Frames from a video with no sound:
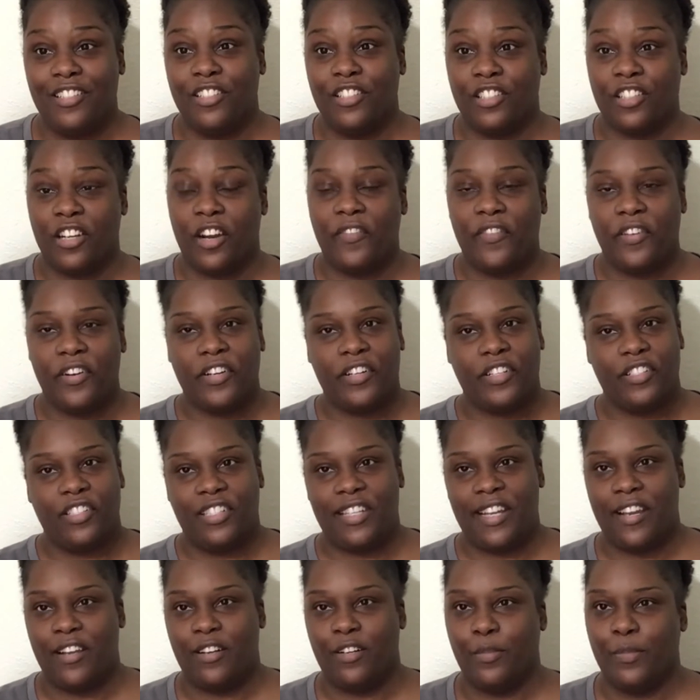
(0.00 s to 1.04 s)
discovered her
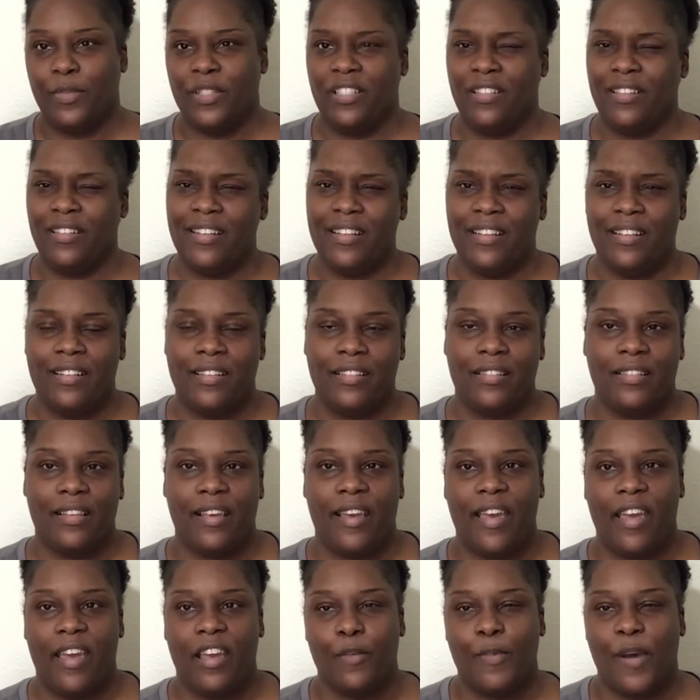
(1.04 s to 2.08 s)
channel, but she did this
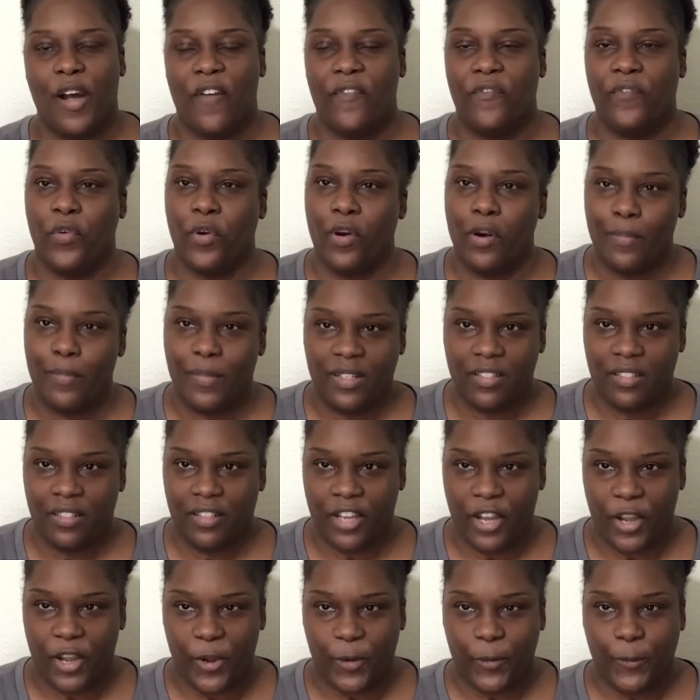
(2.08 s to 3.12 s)
tag about four months
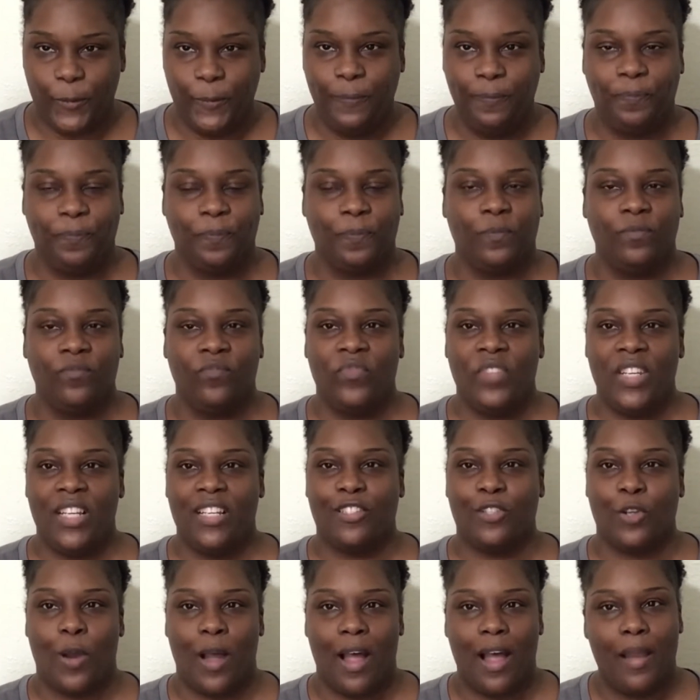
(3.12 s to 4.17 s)
ago,
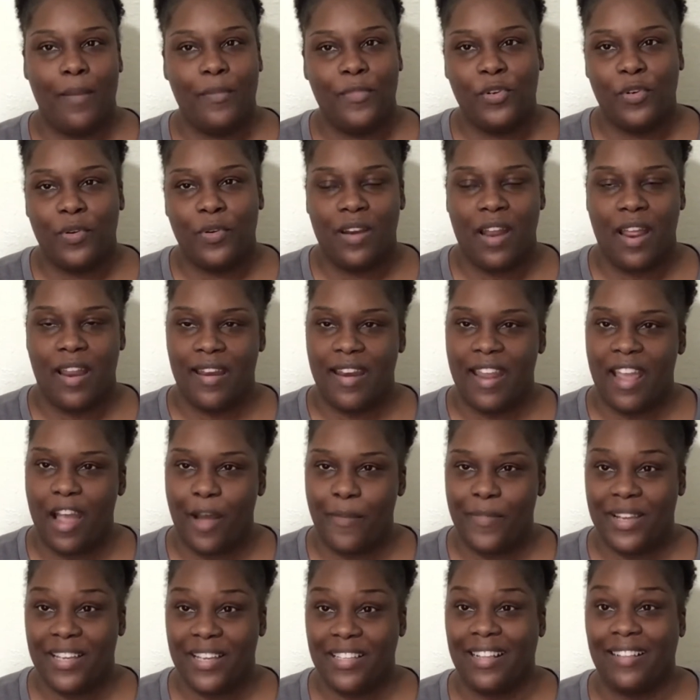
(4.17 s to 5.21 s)
so I'm doing it now
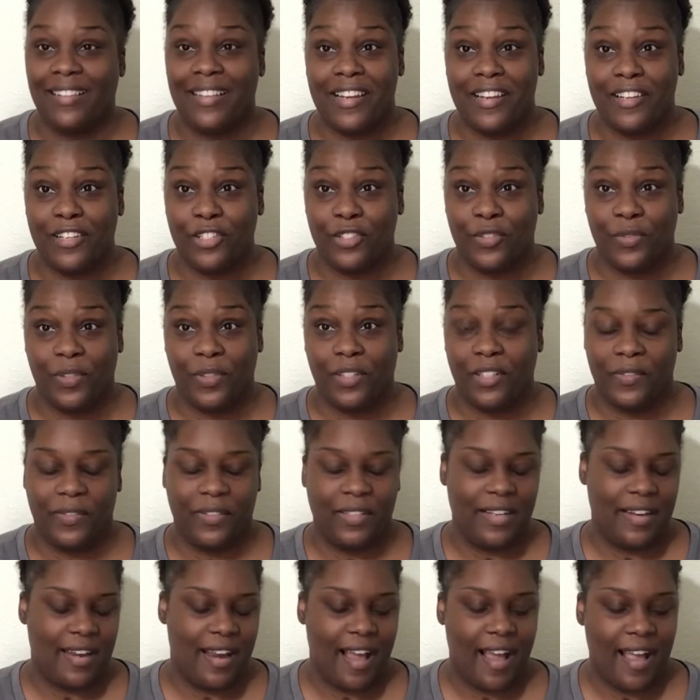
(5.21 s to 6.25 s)
because I think it is really,
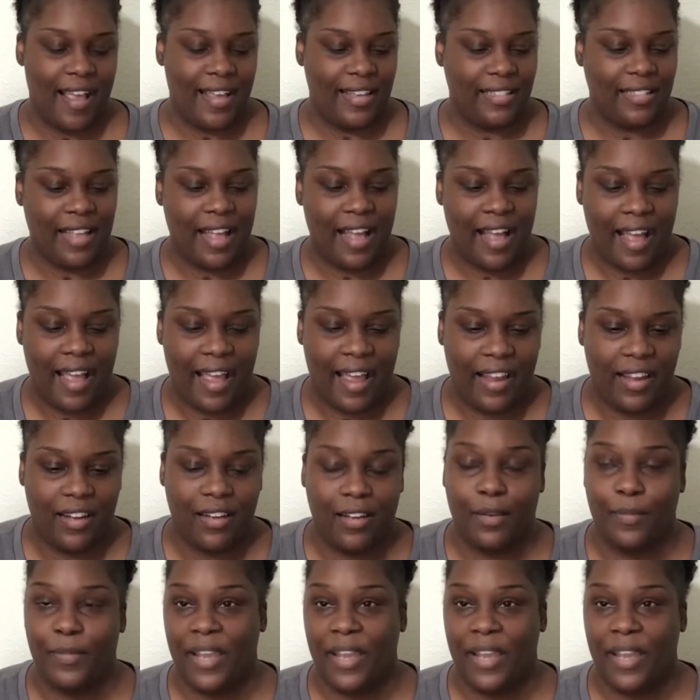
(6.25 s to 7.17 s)
really nice. I um,